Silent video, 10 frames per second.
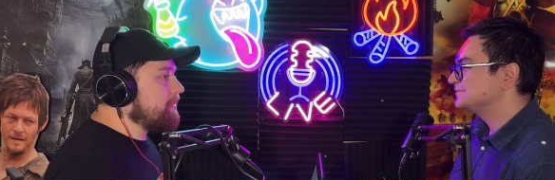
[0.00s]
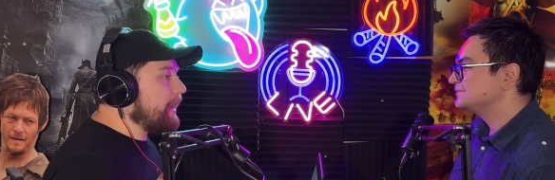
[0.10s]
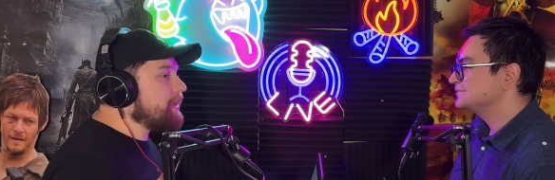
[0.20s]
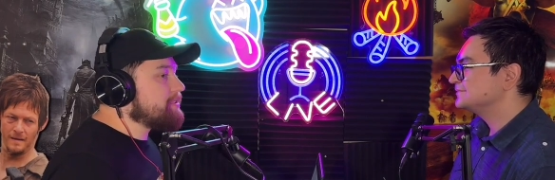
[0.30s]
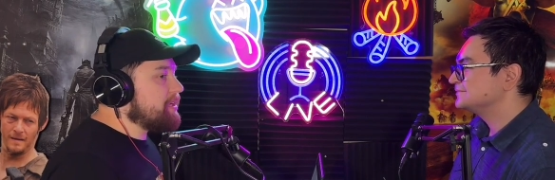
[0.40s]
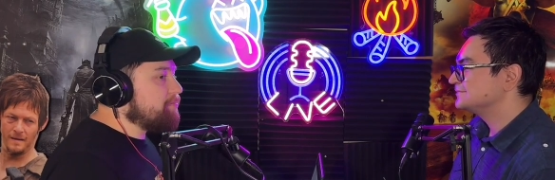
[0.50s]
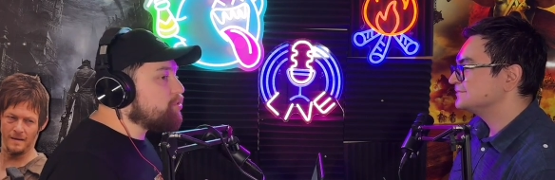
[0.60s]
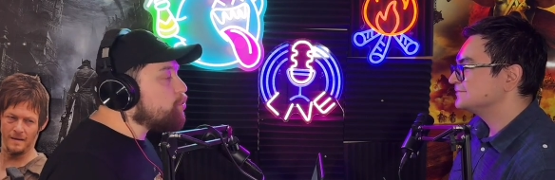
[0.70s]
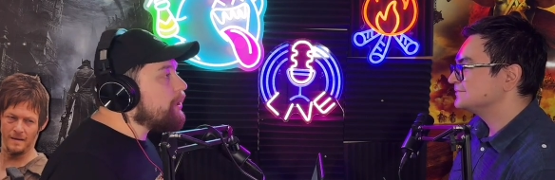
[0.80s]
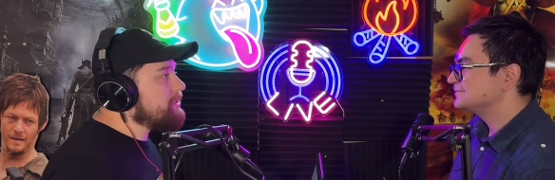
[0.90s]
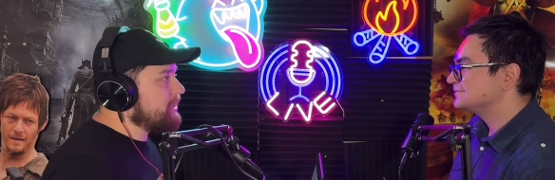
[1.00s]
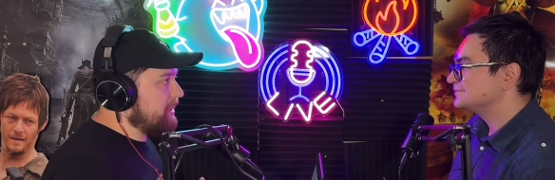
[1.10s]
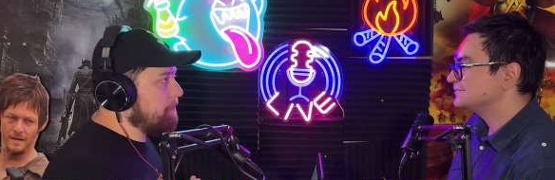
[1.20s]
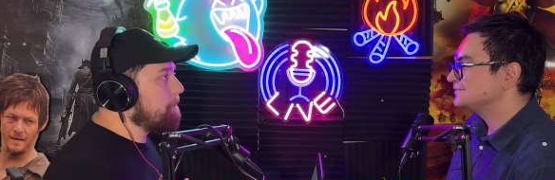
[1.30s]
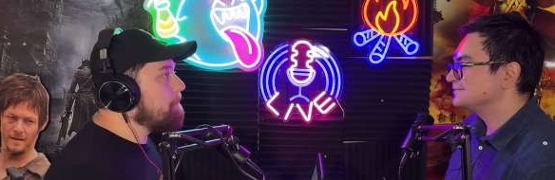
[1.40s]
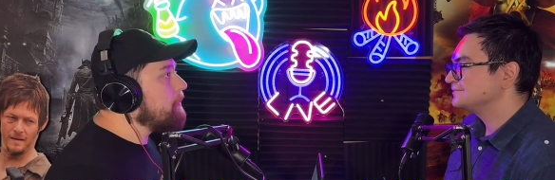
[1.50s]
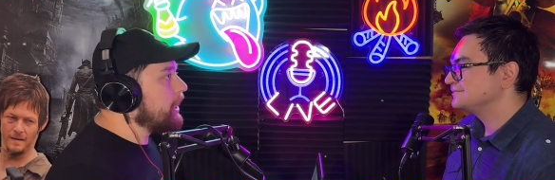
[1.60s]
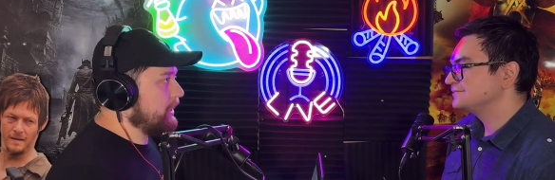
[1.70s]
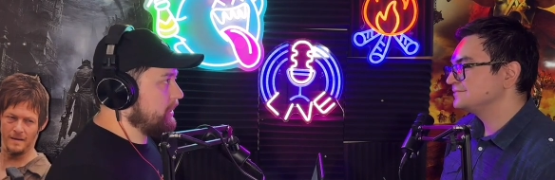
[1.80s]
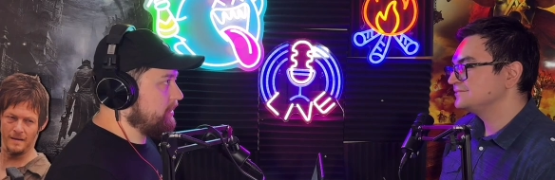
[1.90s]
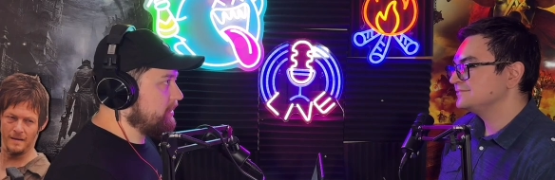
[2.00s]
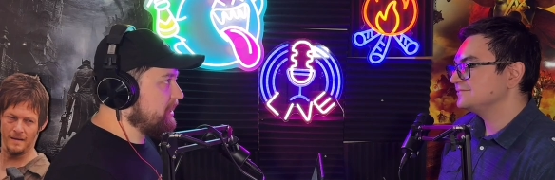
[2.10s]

Speaker 1: that is like printing money.